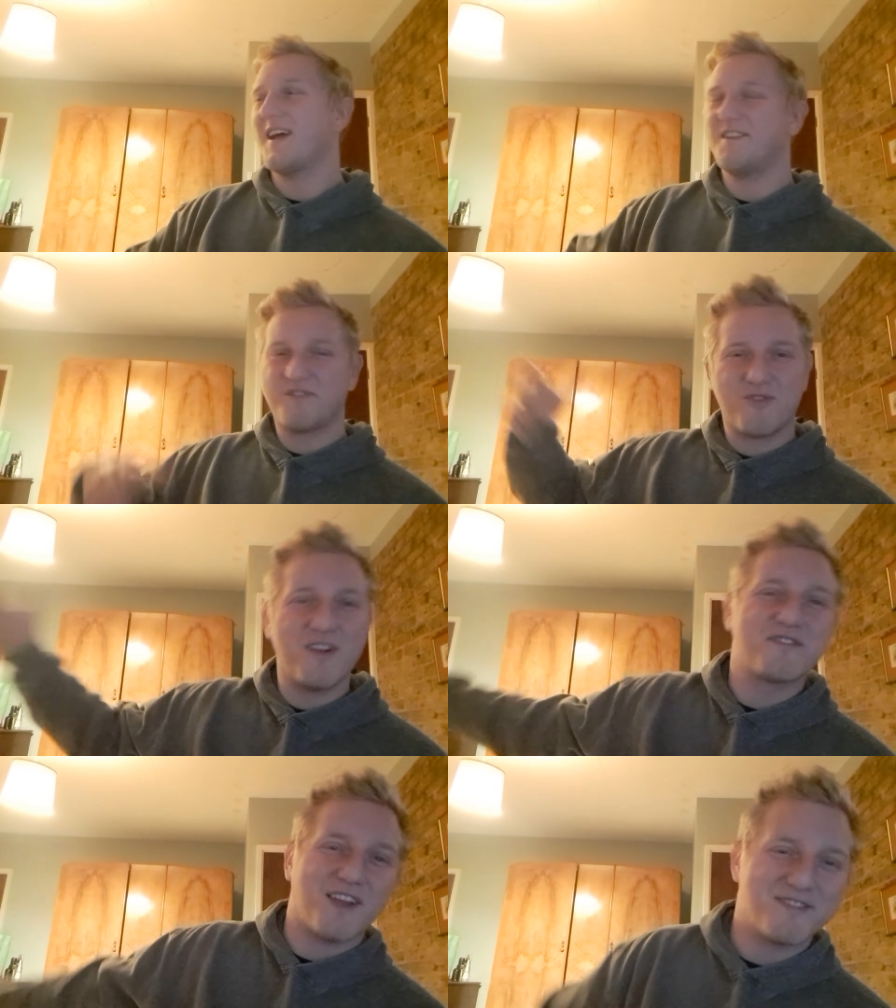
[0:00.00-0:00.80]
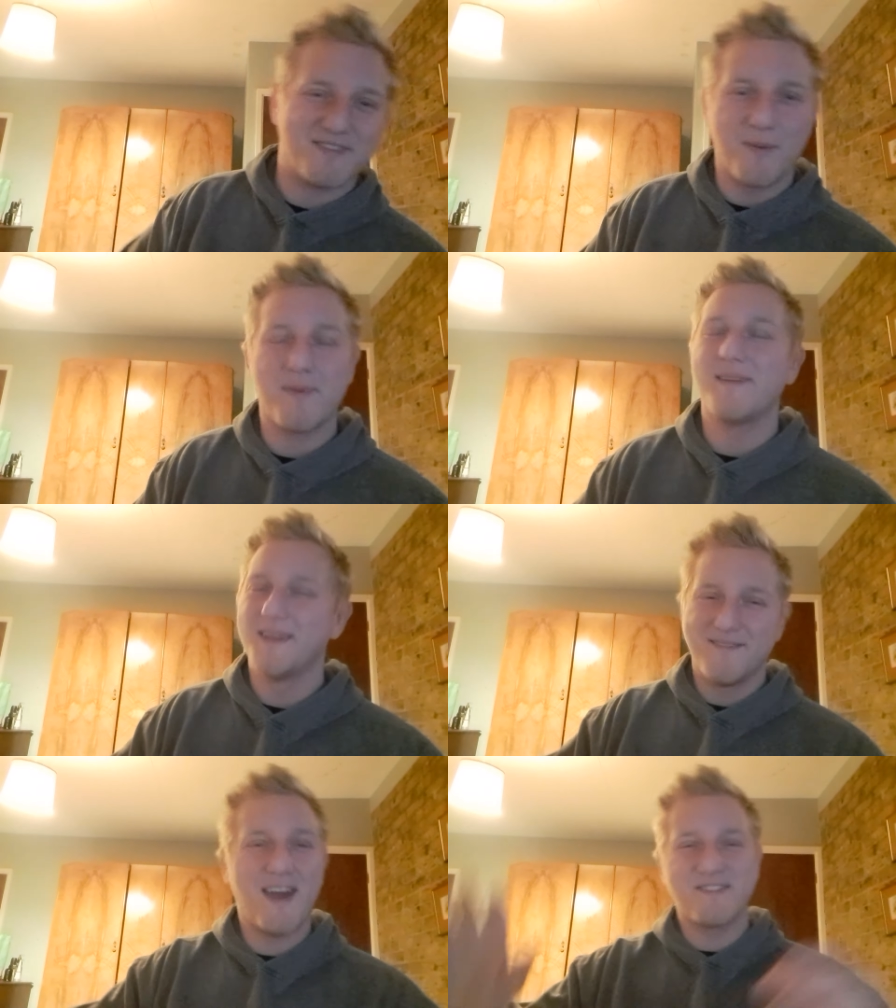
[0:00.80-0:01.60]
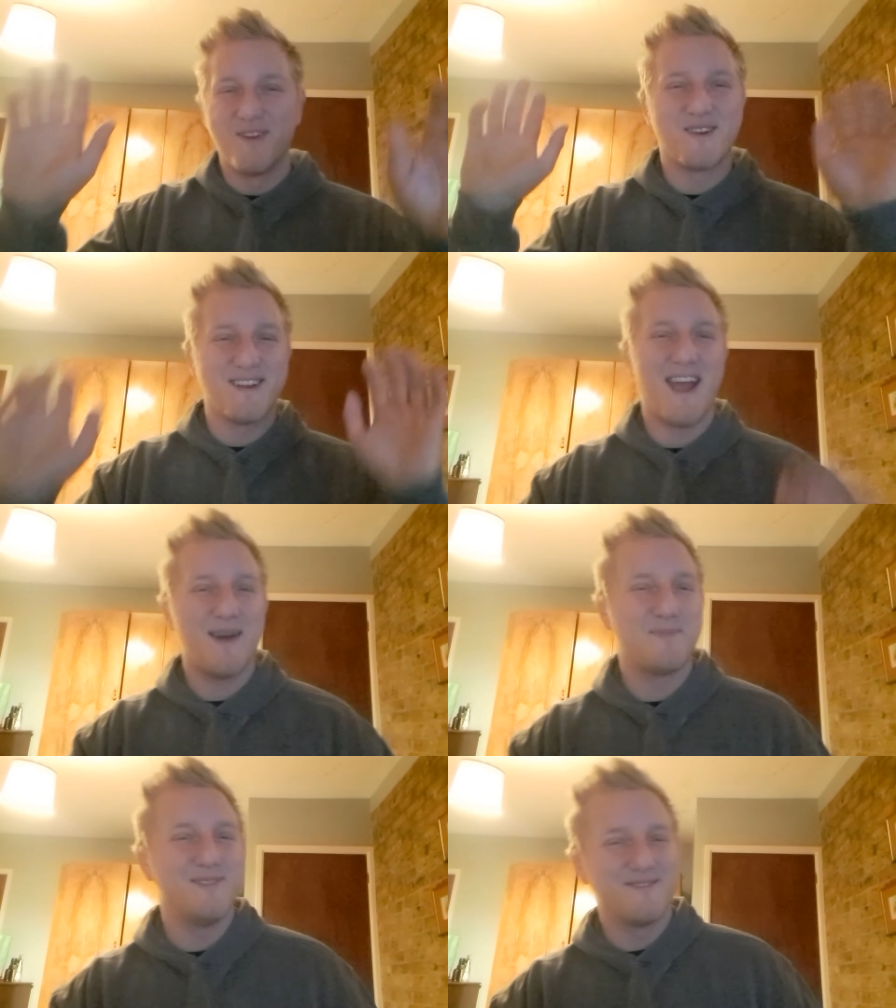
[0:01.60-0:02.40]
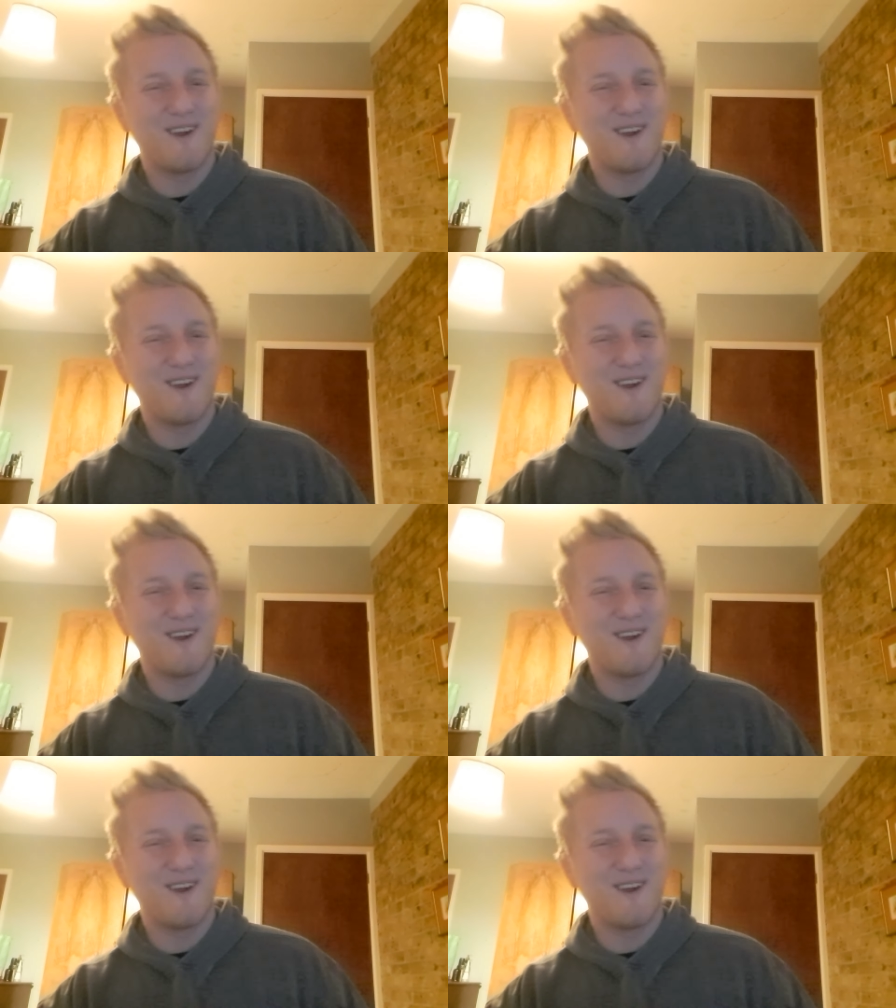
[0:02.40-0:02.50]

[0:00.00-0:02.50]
that he's criticised him. That's not going to happen,